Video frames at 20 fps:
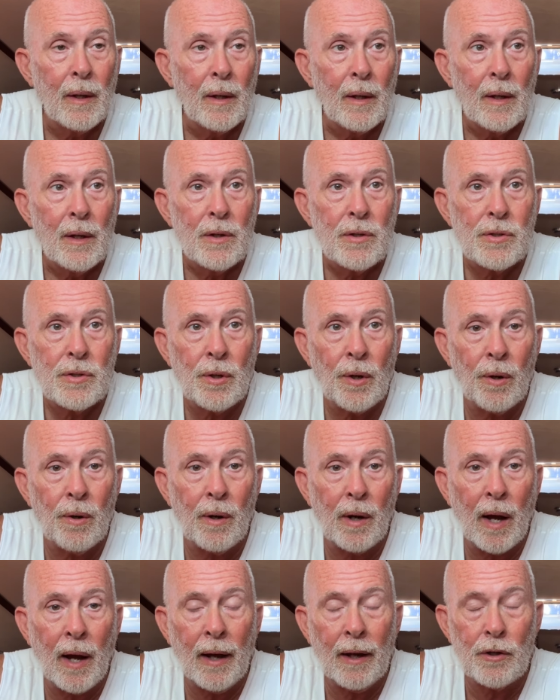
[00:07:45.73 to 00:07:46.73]
So
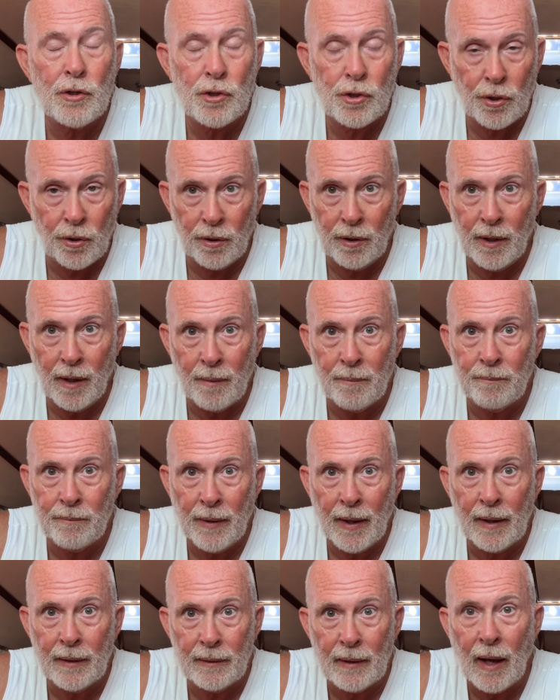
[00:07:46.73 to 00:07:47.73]
I assured him
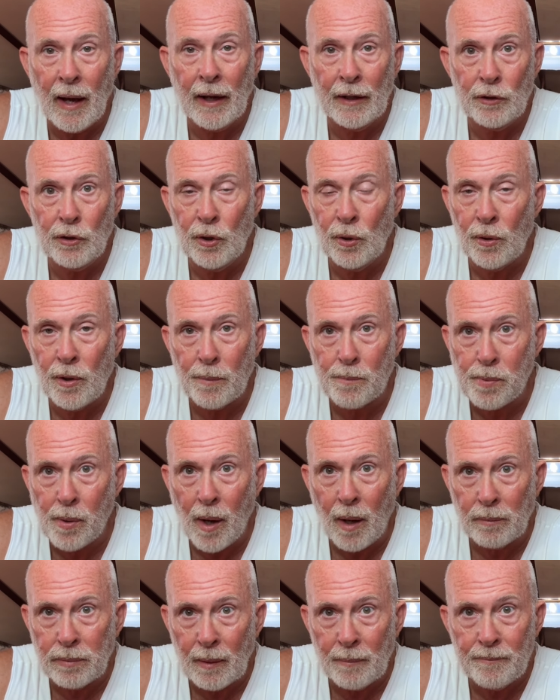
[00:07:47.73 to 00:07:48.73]
that I knew the
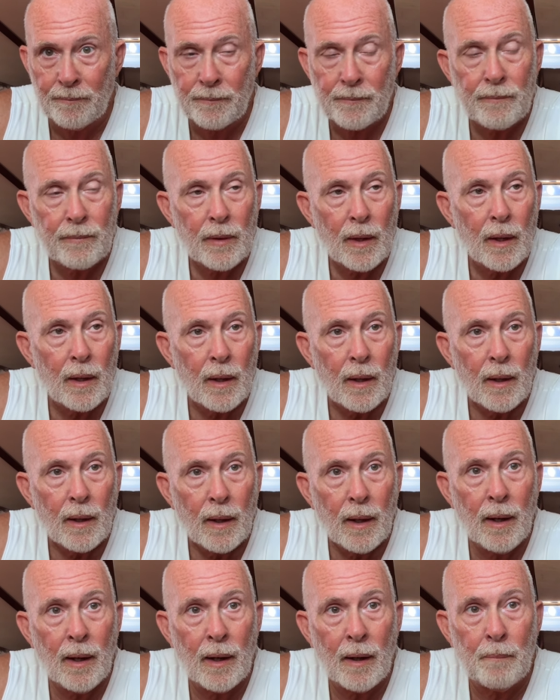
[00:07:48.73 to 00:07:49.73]
problem,
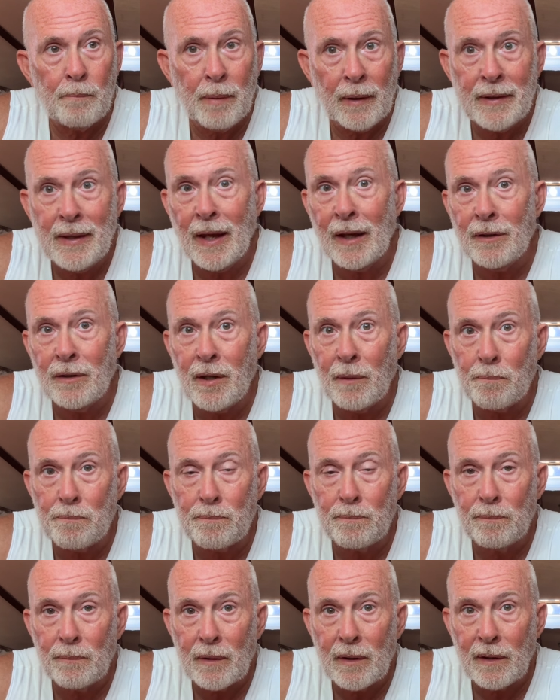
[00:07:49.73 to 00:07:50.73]
but then to
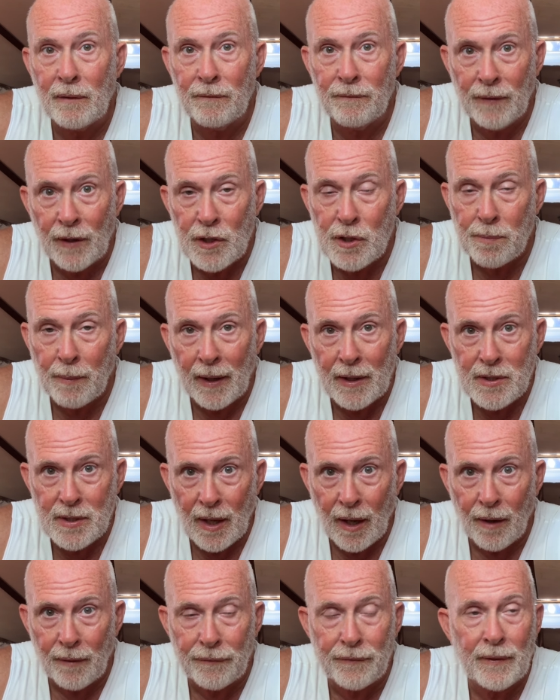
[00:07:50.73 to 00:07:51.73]
convince
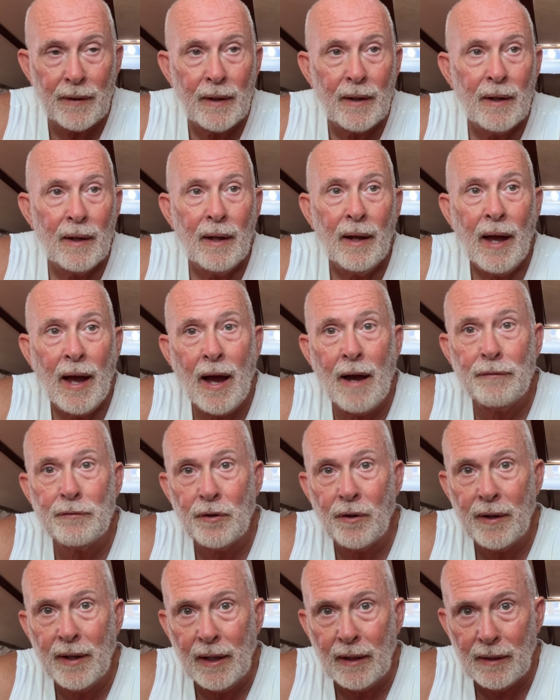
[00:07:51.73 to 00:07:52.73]
myself,
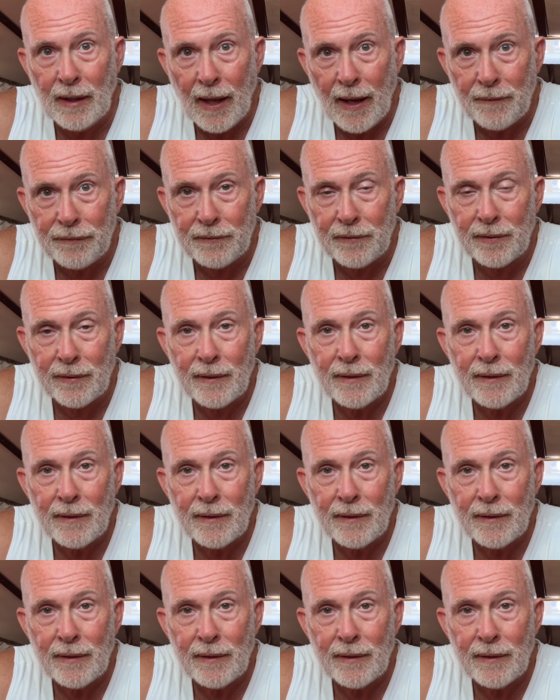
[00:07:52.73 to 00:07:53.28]
after he left,